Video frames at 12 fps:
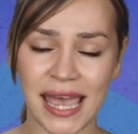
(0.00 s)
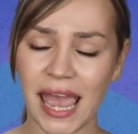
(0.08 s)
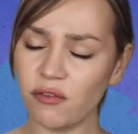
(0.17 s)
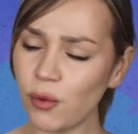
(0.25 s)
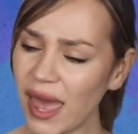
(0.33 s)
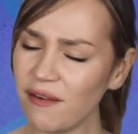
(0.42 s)

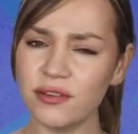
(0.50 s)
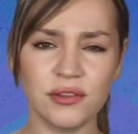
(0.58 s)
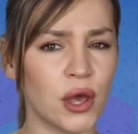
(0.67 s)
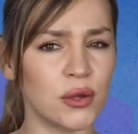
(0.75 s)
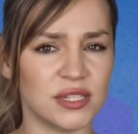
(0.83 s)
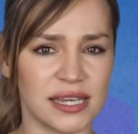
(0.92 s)
Have you ever
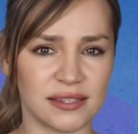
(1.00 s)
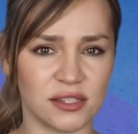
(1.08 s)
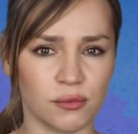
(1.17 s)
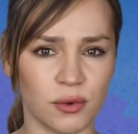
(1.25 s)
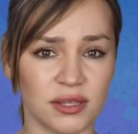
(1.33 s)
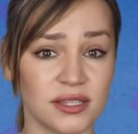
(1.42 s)
noticed
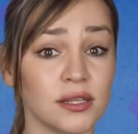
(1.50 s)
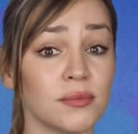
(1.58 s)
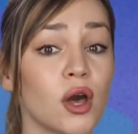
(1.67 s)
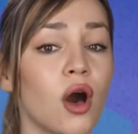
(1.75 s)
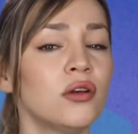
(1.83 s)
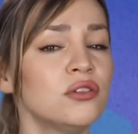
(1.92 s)
someone
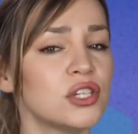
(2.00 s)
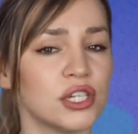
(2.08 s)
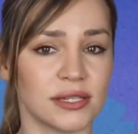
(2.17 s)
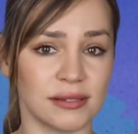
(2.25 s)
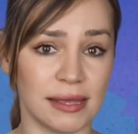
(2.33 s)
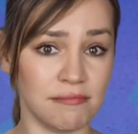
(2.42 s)

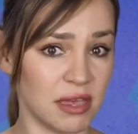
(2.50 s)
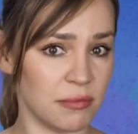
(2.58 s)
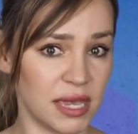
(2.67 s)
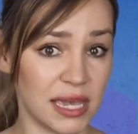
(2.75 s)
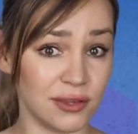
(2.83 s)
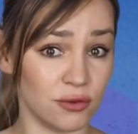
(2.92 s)
subconsciously
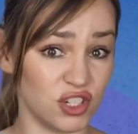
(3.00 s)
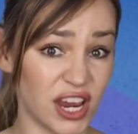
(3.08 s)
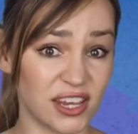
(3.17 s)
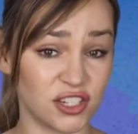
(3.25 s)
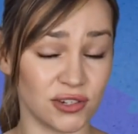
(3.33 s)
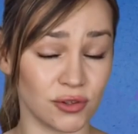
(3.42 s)
mimicking your
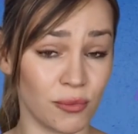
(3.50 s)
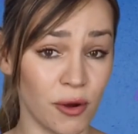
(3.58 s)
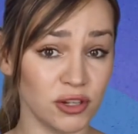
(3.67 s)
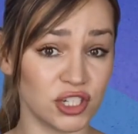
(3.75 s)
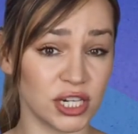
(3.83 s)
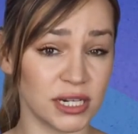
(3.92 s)
gestures or
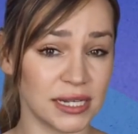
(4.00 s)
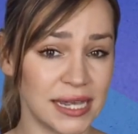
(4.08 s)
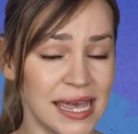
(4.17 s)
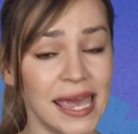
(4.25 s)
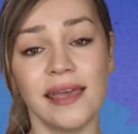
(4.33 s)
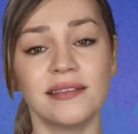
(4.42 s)
posture?
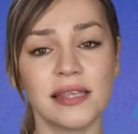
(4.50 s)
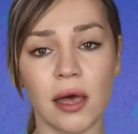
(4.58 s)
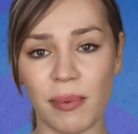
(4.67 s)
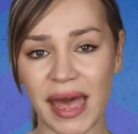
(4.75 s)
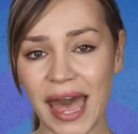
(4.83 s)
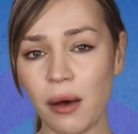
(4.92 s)
It's a
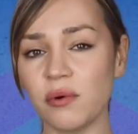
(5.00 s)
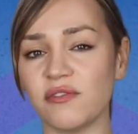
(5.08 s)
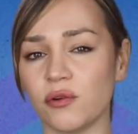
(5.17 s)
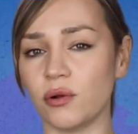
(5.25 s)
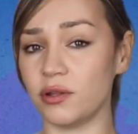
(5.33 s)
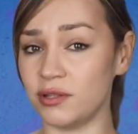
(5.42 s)

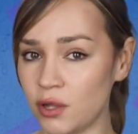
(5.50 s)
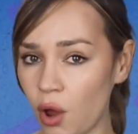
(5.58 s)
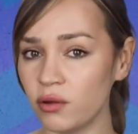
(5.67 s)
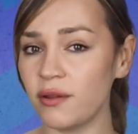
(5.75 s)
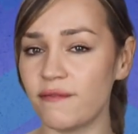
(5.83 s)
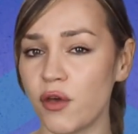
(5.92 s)
powerful
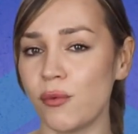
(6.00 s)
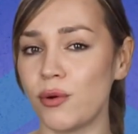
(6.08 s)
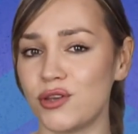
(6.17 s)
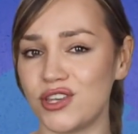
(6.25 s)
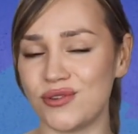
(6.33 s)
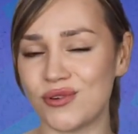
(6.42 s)
non-verbal
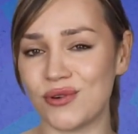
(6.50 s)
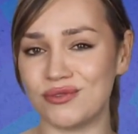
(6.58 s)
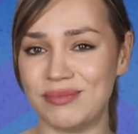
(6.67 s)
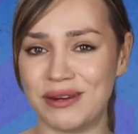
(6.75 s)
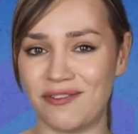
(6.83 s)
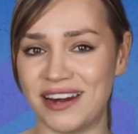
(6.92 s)
cue called
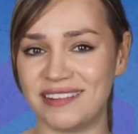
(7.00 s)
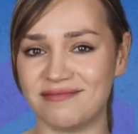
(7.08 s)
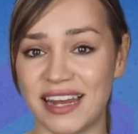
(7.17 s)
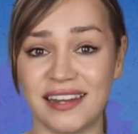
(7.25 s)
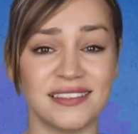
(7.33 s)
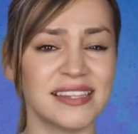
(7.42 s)
mirroring,
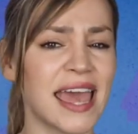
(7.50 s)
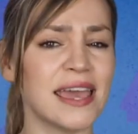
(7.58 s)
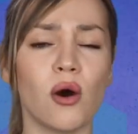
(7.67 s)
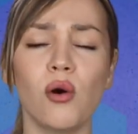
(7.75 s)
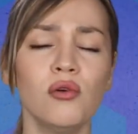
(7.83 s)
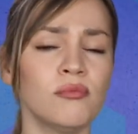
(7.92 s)
and it's a
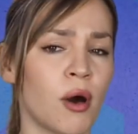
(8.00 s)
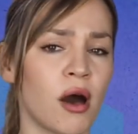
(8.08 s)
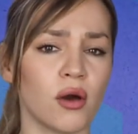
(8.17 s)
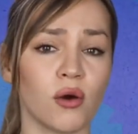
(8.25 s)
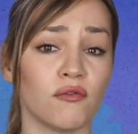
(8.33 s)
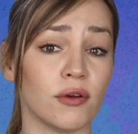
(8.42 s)

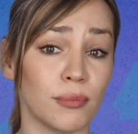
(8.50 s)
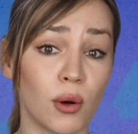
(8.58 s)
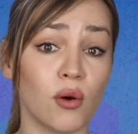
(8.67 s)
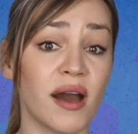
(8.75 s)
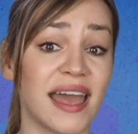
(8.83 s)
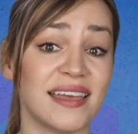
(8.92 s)
hallmark of
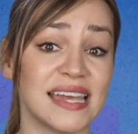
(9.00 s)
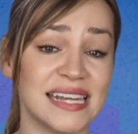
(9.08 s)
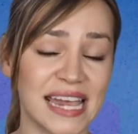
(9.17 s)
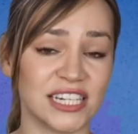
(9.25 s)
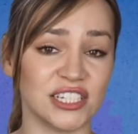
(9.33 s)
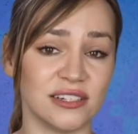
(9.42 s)
rapport and
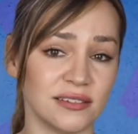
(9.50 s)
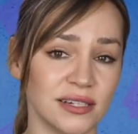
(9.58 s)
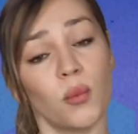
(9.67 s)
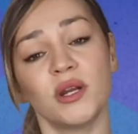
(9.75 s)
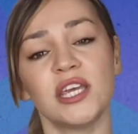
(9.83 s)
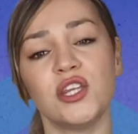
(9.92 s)
connection.
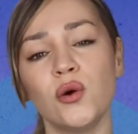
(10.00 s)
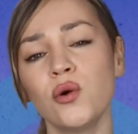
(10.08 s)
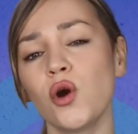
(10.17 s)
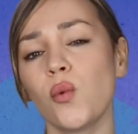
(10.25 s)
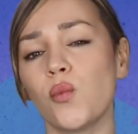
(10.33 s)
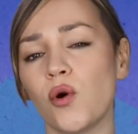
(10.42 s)
When a
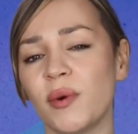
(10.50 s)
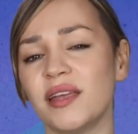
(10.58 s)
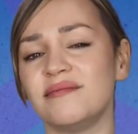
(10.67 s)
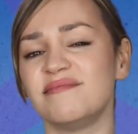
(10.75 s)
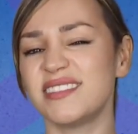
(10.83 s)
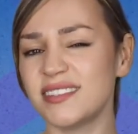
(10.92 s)
younger
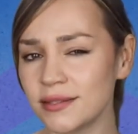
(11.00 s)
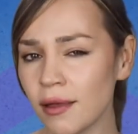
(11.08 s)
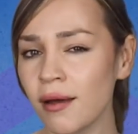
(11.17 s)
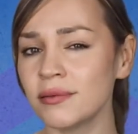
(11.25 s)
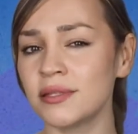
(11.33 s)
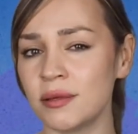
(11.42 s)
woman
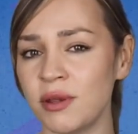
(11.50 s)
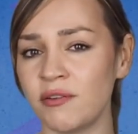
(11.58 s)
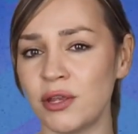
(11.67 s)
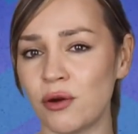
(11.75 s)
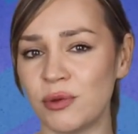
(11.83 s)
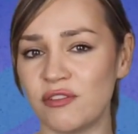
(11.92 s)
starts to mirror
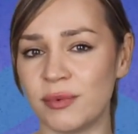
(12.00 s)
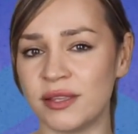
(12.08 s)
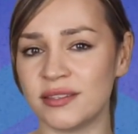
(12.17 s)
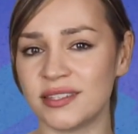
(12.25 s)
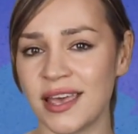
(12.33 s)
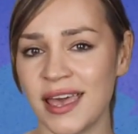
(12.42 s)
your
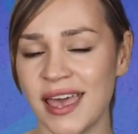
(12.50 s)
movements,